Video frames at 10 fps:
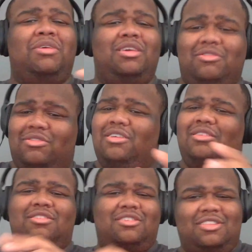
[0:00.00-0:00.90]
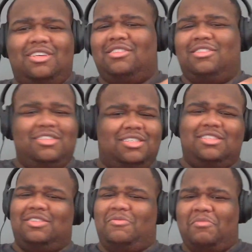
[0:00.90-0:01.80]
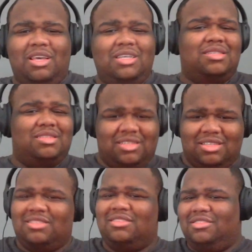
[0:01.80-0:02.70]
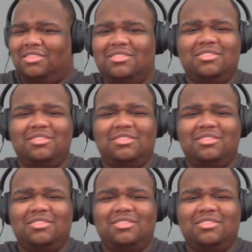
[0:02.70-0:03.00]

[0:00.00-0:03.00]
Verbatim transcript: beat right now. Like, this is amazing. I'm just vibing